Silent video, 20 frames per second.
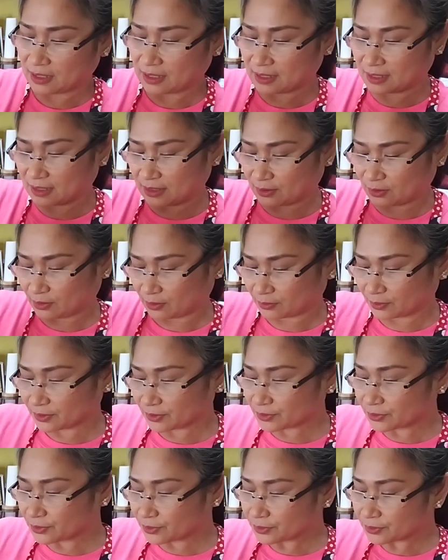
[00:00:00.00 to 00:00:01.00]
I always
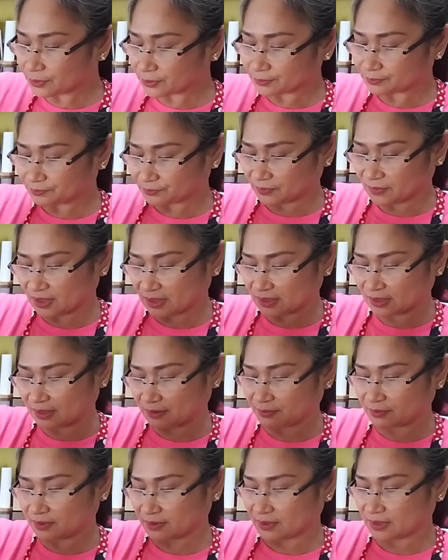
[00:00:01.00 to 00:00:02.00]
do.
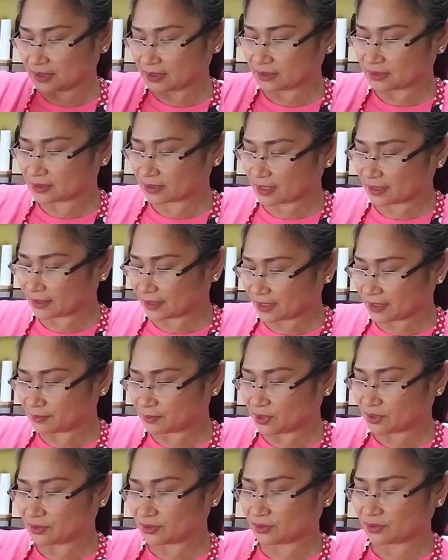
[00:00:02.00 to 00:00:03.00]
Ever since I came
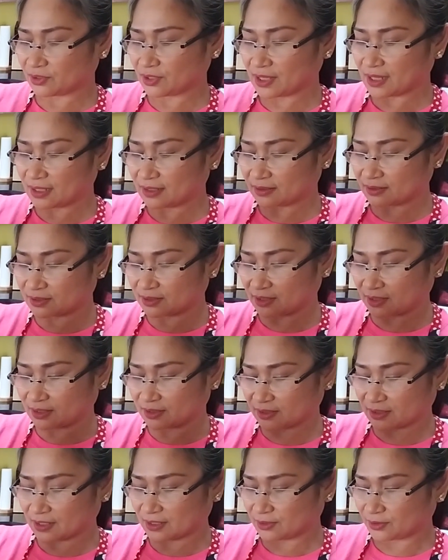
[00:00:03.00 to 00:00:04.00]
here in the United States,
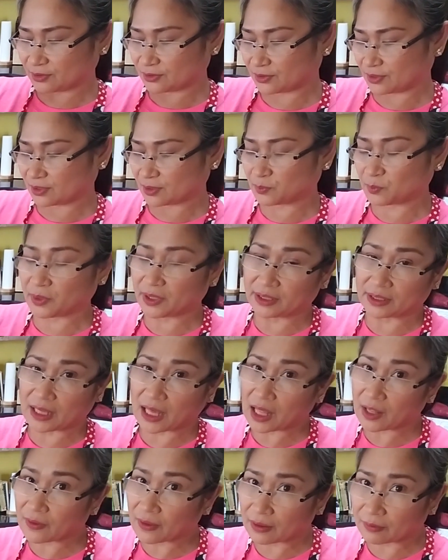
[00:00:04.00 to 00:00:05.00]
I use this. But
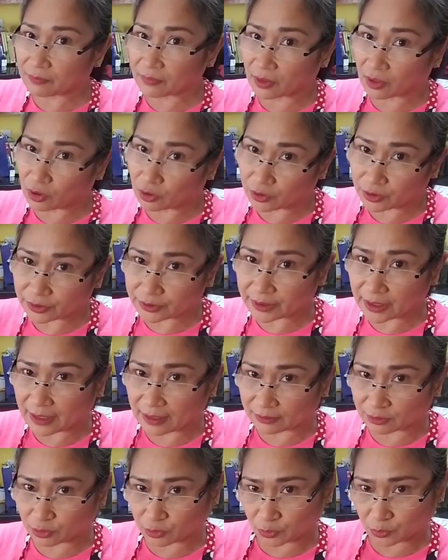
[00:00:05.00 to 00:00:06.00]
I have learned how
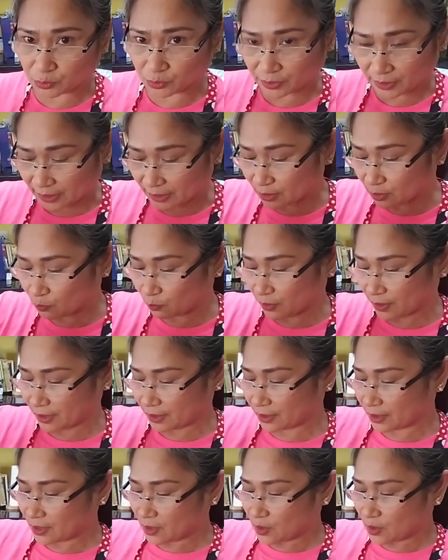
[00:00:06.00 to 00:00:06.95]
to cook anyway.